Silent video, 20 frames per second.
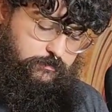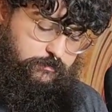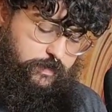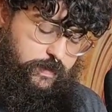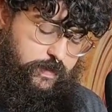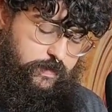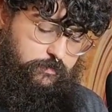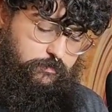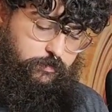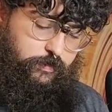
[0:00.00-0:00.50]

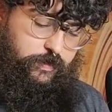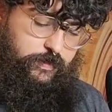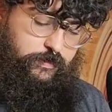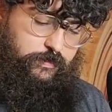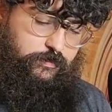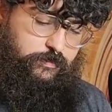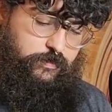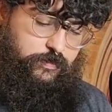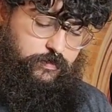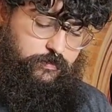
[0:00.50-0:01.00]
made,
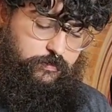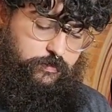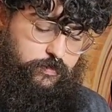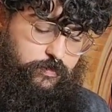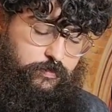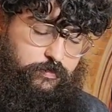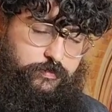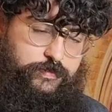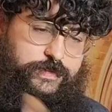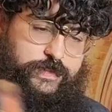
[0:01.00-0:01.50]
when you
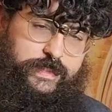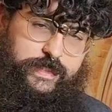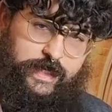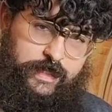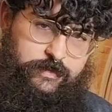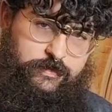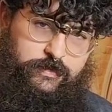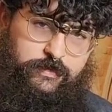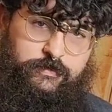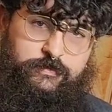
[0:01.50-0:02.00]
were
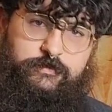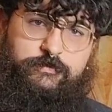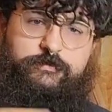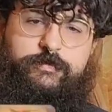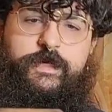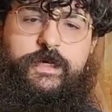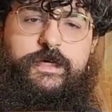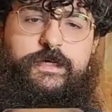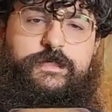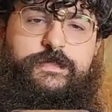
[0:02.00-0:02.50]
together,
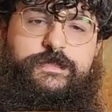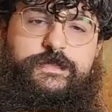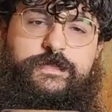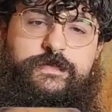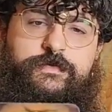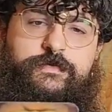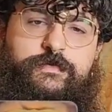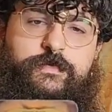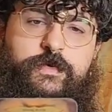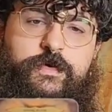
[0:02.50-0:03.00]
because
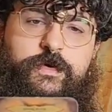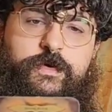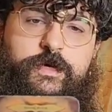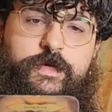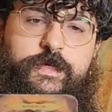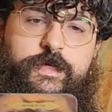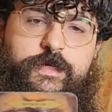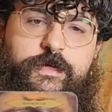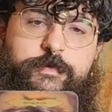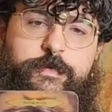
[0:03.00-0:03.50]
you
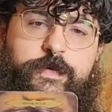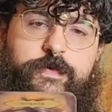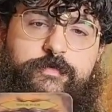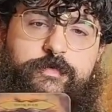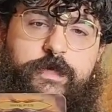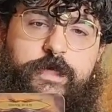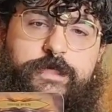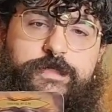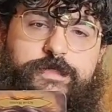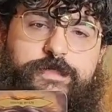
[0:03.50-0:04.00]
were in a
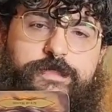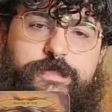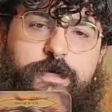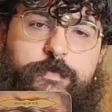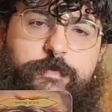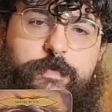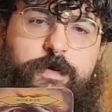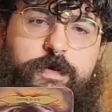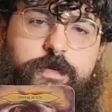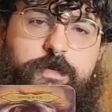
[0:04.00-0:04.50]
committed
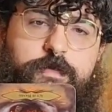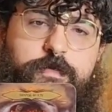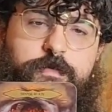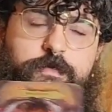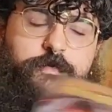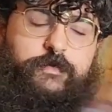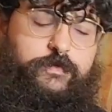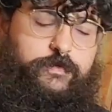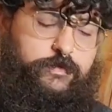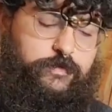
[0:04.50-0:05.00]
relationship
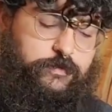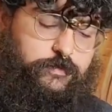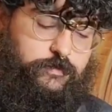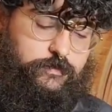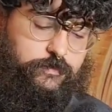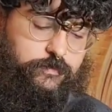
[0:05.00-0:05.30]
and